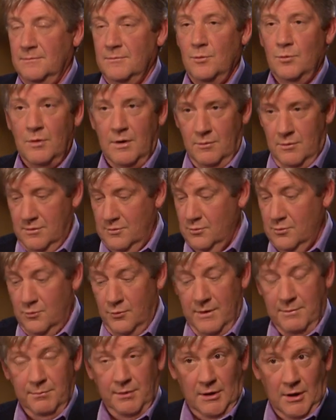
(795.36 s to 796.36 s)

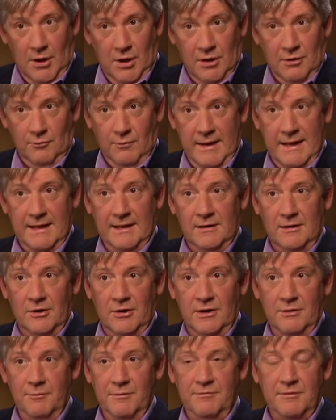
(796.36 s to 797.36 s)
We blog
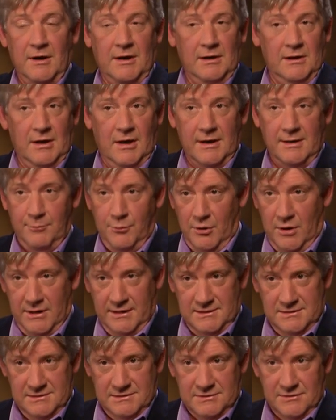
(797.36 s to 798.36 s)
regularly. We've got a lot of
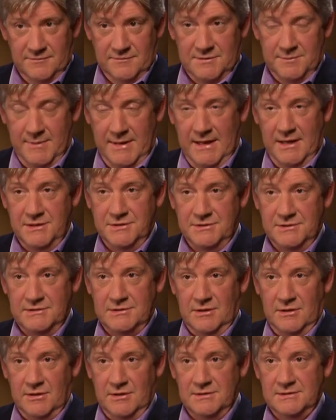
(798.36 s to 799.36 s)
product and service
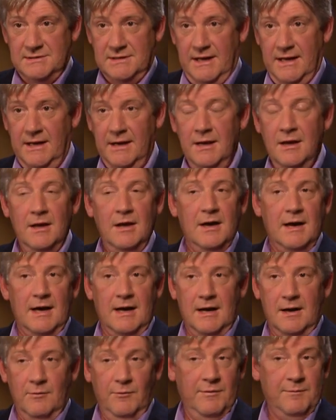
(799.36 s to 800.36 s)
pages on our site.
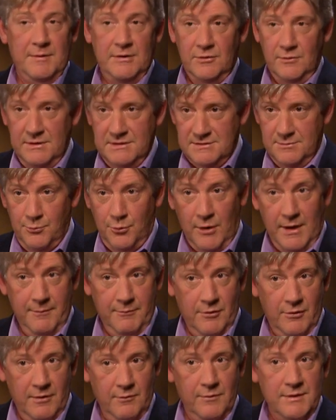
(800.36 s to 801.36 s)
We've been doing some
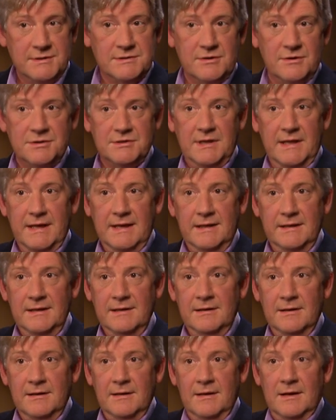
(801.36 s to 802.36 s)
primary research
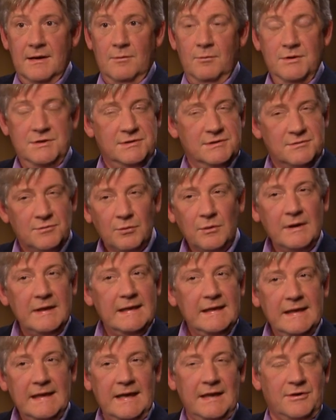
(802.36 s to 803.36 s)
lately, which is
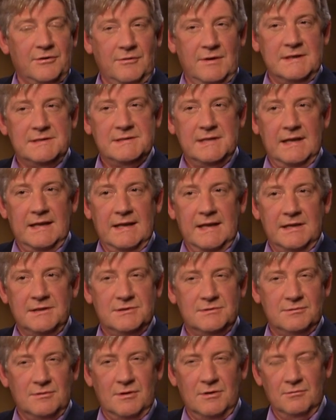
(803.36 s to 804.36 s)
really interesting, and
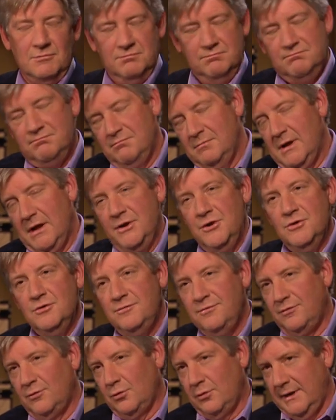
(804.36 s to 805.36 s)
that's a new
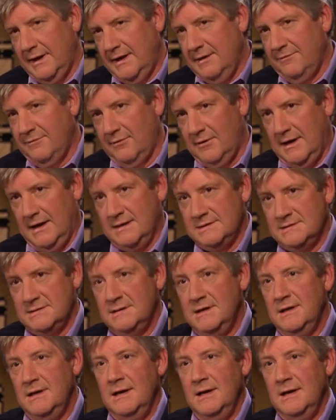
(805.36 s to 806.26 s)
foray for us,